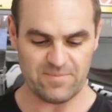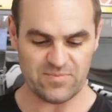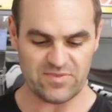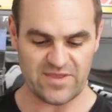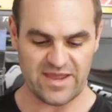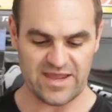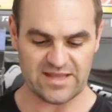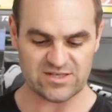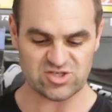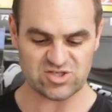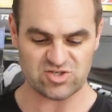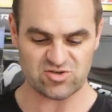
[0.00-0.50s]

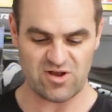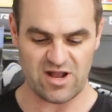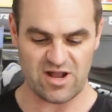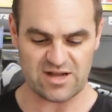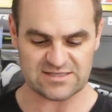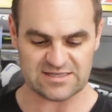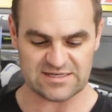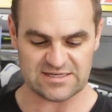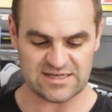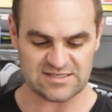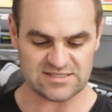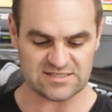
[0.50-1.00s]
They
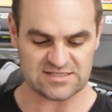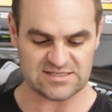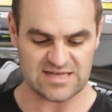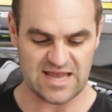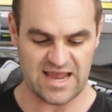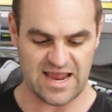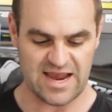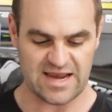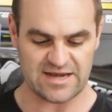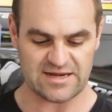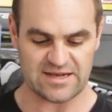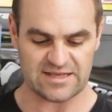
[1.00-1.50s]
instruct and
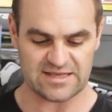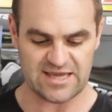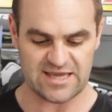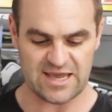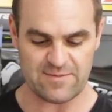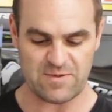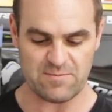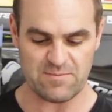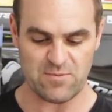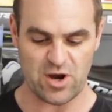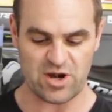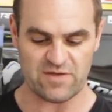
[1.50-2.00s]
entertain and
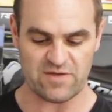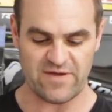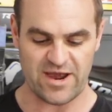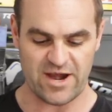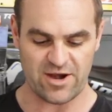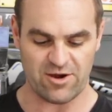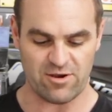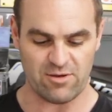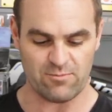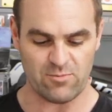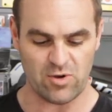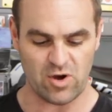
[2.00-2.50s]
keep me
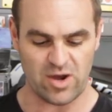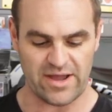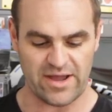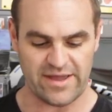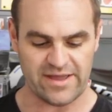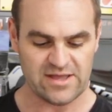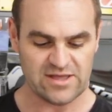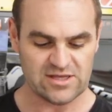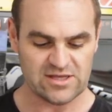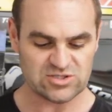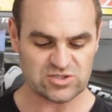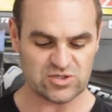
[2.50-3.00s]
motivated on my
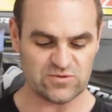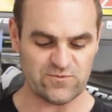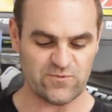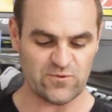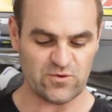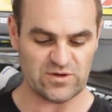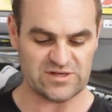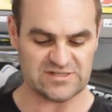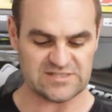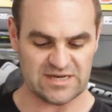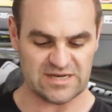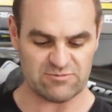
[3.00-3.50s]

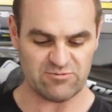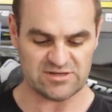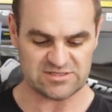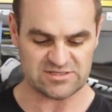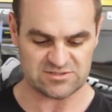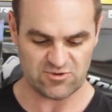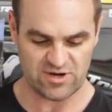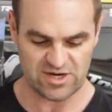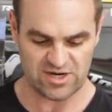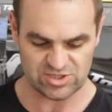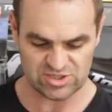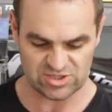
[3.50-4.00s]
240Z
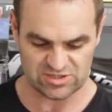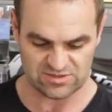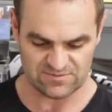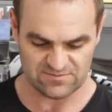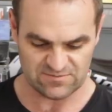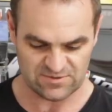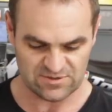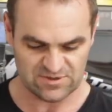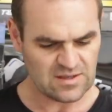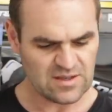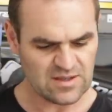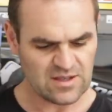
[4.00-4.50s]
restoration.
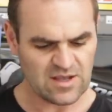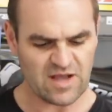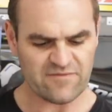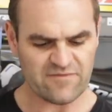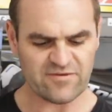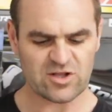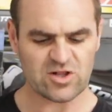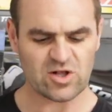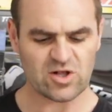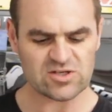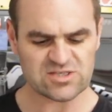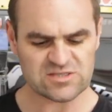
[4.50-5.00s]
I've
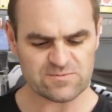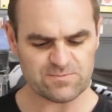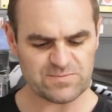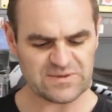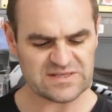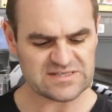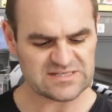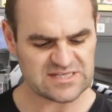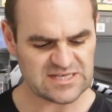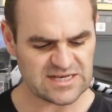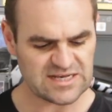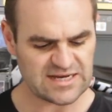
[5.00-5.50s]
enclosed some
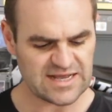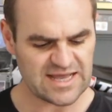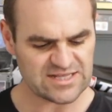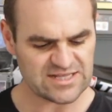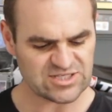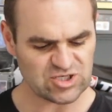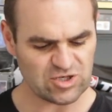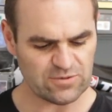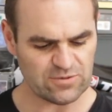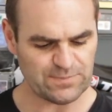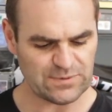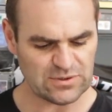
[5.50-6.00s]
bits here to
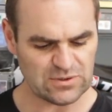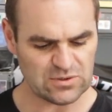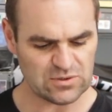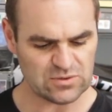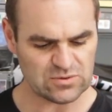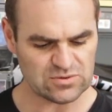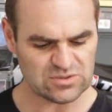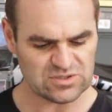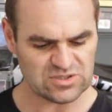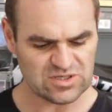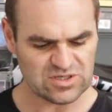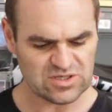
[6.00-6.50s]
add to your
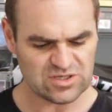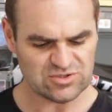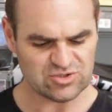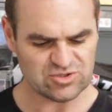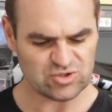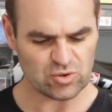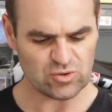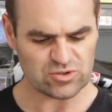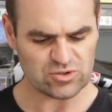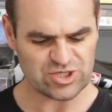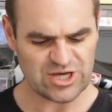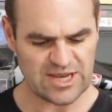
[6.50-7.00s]
build.
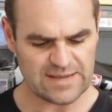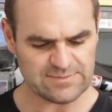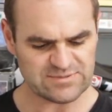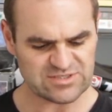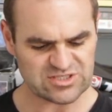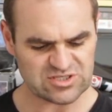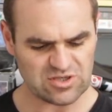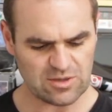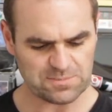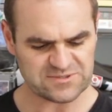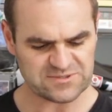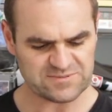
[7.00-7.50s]
Door jam
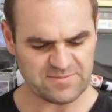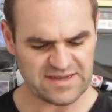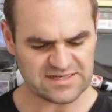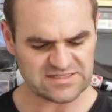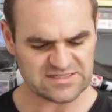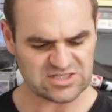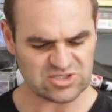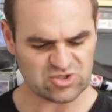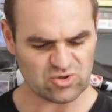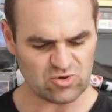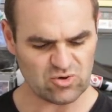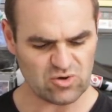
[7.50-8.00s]
stops,
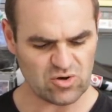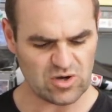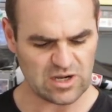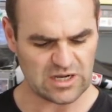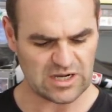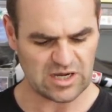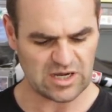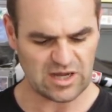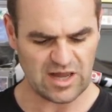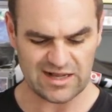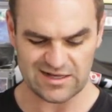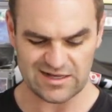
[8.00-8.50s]
makes the door
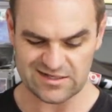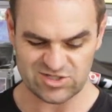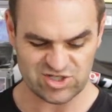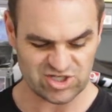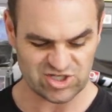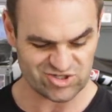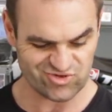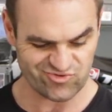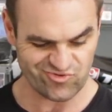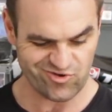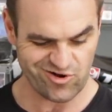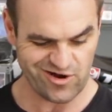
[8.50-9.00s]
clunk
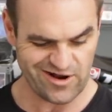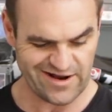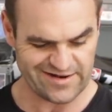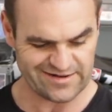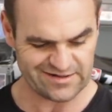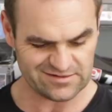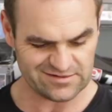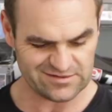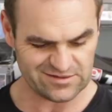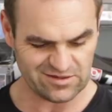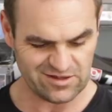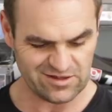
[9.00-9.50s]
just
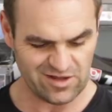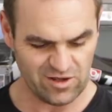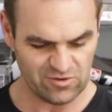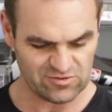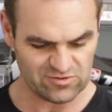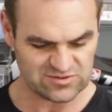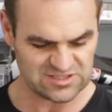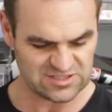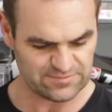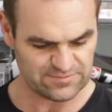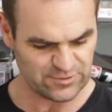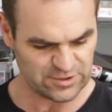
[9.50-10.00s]
right. Little
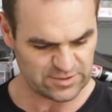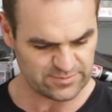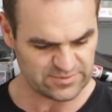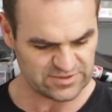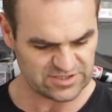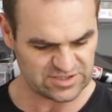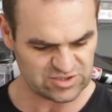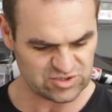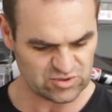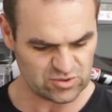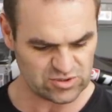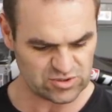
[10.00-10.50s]
holes at the bottom of
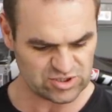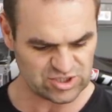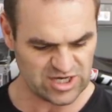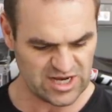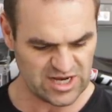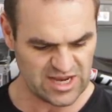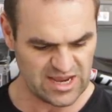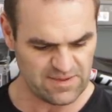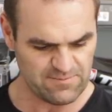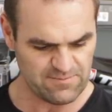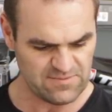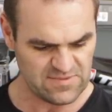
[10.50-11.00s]
the door
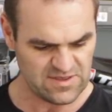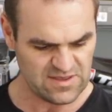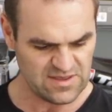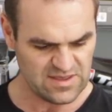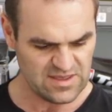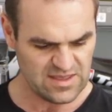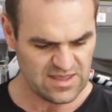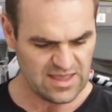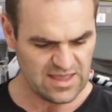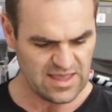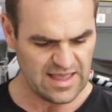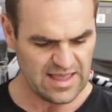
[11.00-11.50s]
jam.
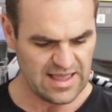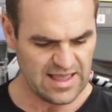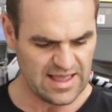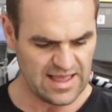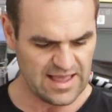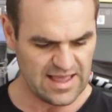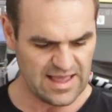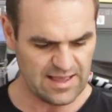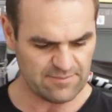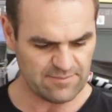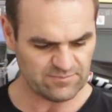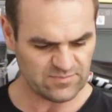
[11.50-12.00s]

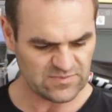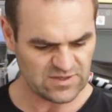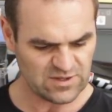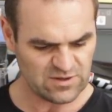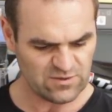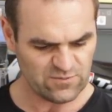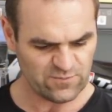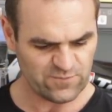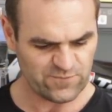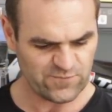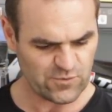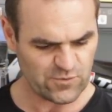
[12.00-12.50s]

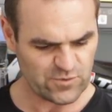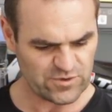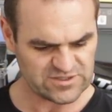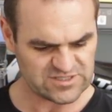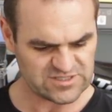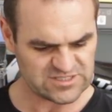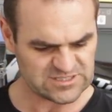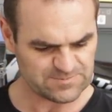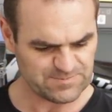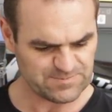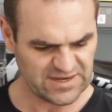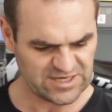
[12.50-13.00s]
4
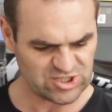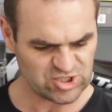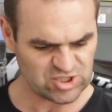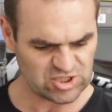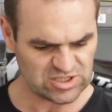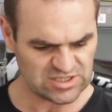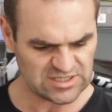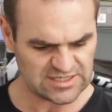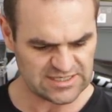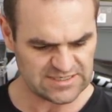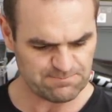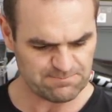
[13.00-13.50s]

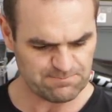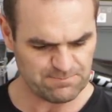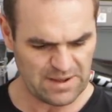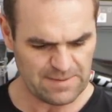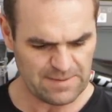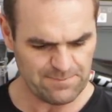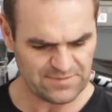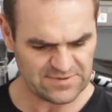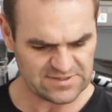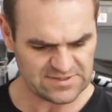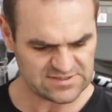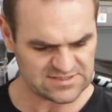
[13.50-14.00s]
inspection lid
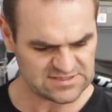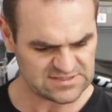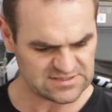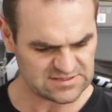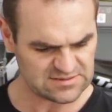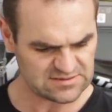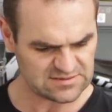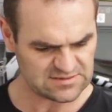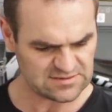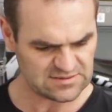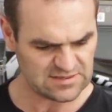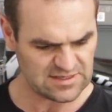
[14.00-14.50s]
bumpers.
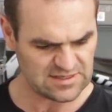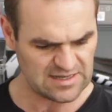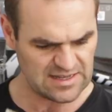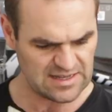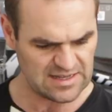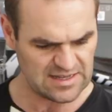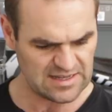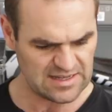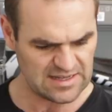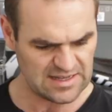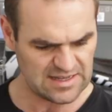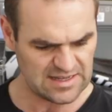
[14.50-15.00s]

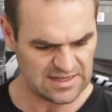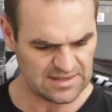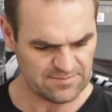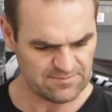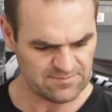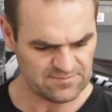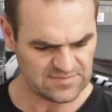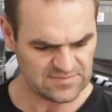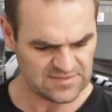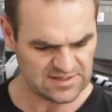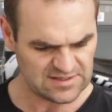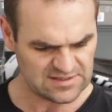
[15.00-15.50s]

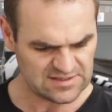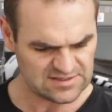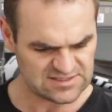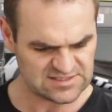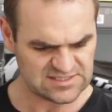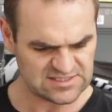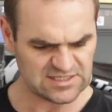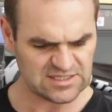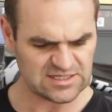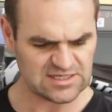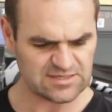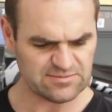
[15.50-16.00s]

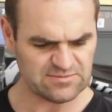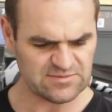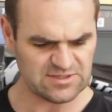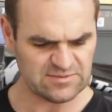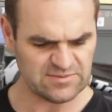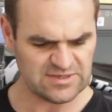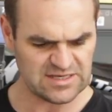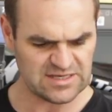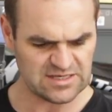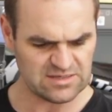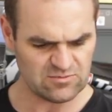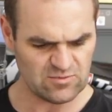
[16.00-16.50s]
Silicone
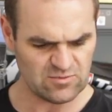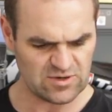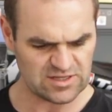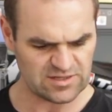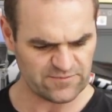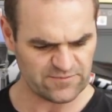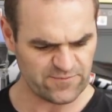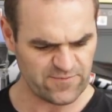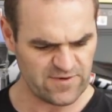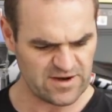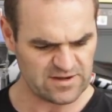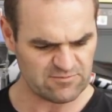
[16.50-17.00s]
them in, one at
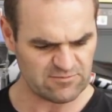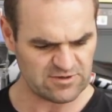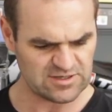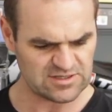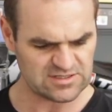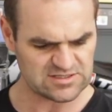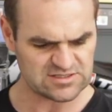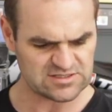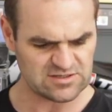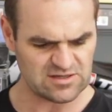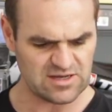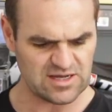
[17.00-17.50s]
the front, one at
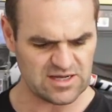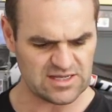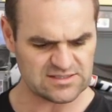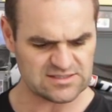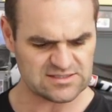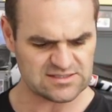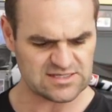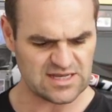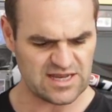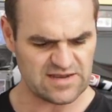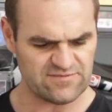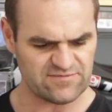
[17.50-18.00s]
the
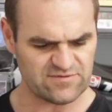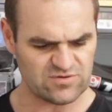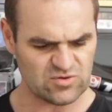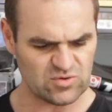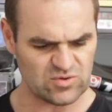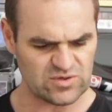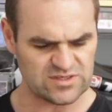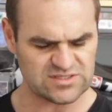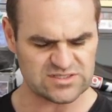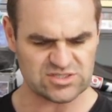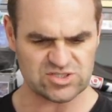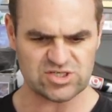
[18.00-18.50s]
sides. Save
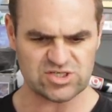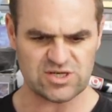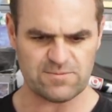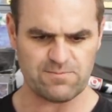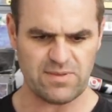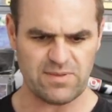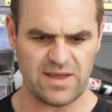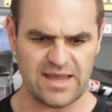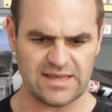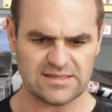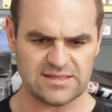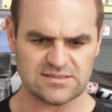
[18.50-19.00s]
noise and chip
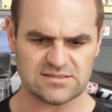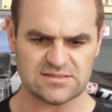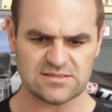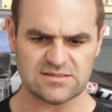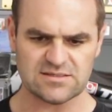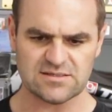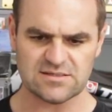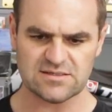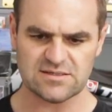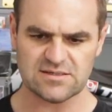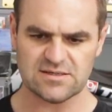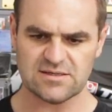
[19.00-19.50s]
paint.
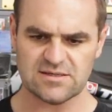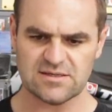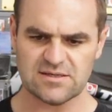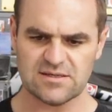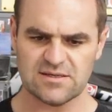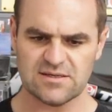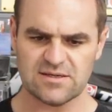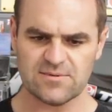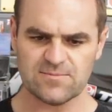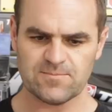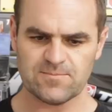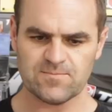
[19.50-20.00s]

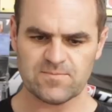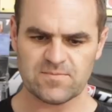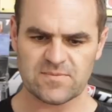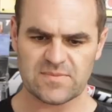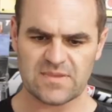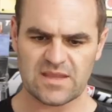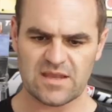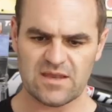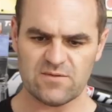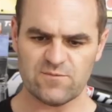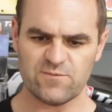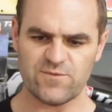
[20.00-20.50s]

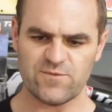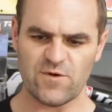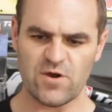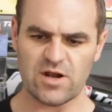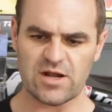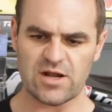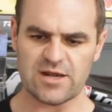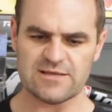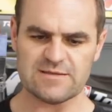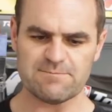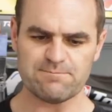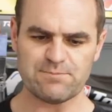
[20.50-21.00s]
And
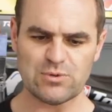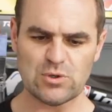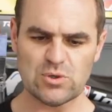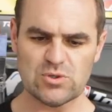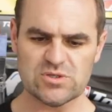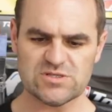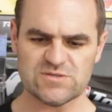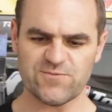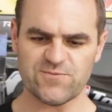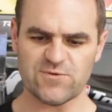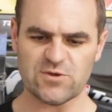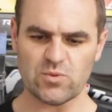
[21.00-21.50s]
finally, the
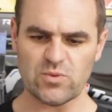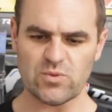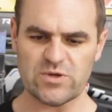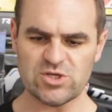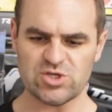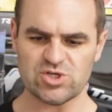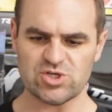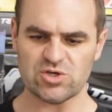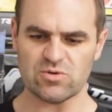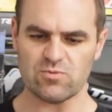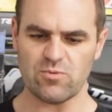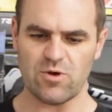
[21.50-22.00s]
boots for the
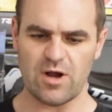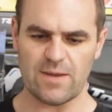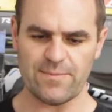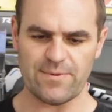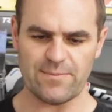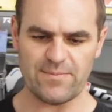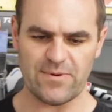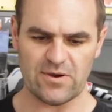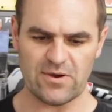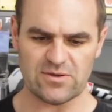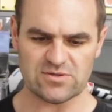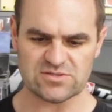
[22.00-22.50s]
windshield
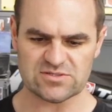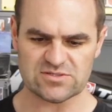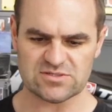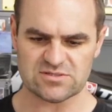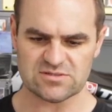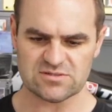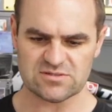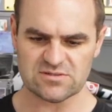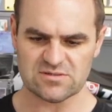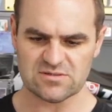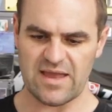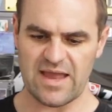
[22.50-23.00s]
wiper
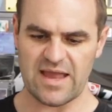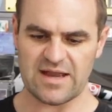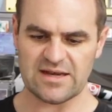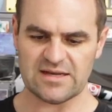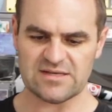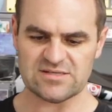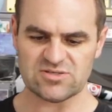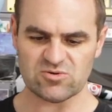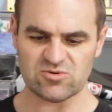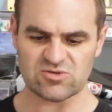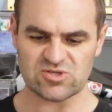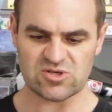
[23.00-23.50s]
posts. And
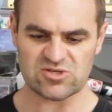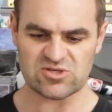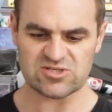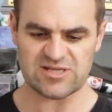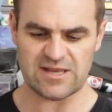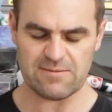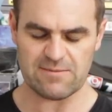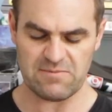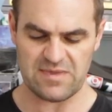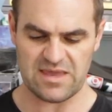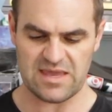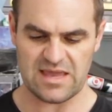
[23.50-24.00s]
he's also
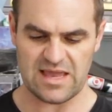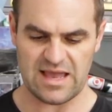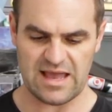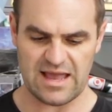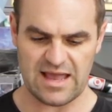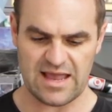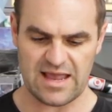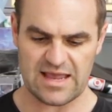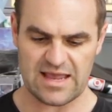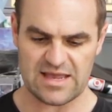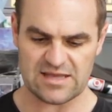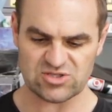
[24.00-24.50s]
sent me
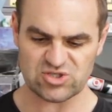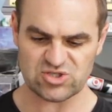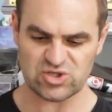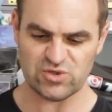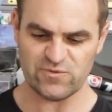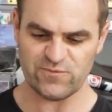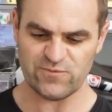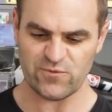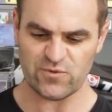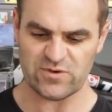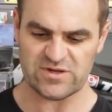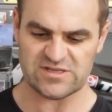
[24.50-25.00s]
a
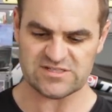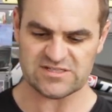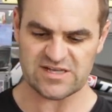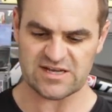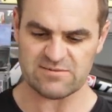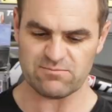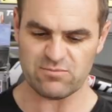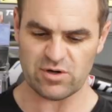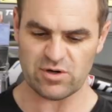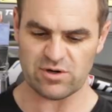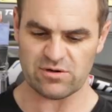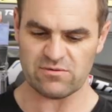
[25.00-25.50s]

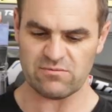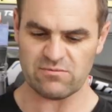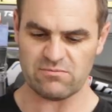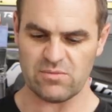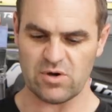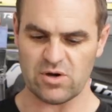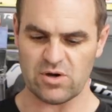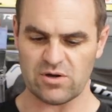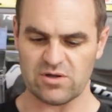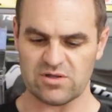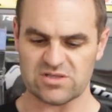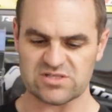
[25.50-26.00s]
240Z
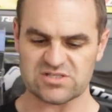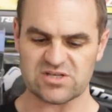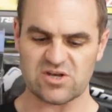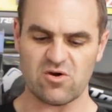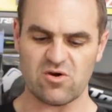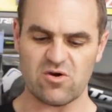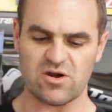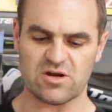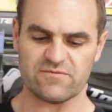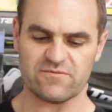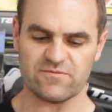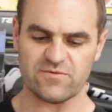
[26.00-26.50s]
model. It's
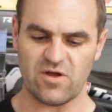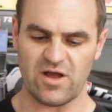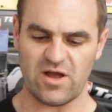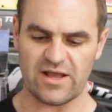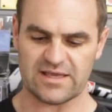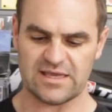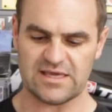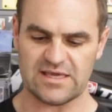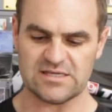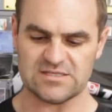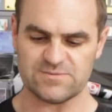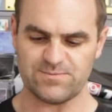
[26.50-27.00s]
kind of
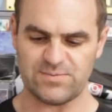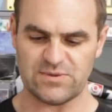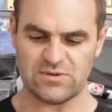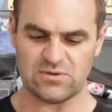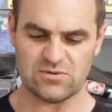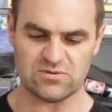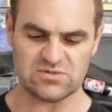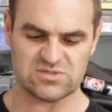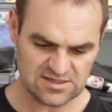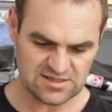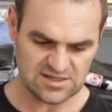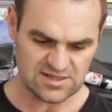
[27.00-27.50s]
like his
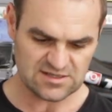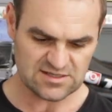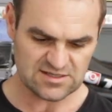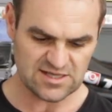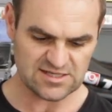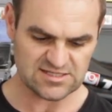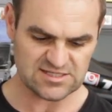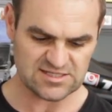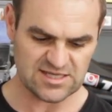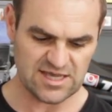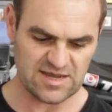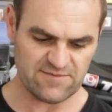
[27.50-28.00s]
builds.
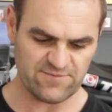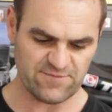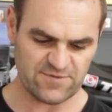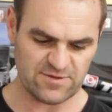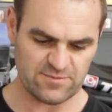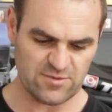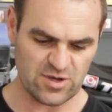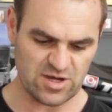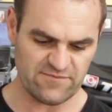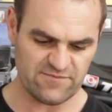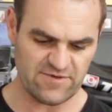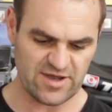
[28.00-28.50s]
Thanks again for
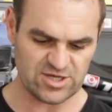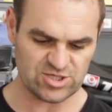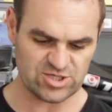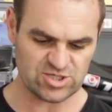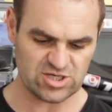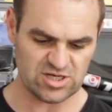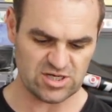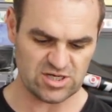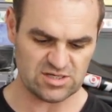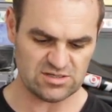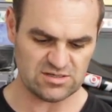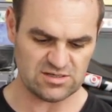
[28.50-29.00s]
the
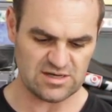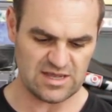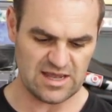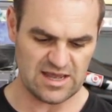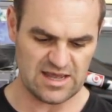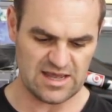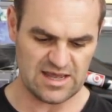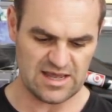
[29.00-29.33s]
motivation.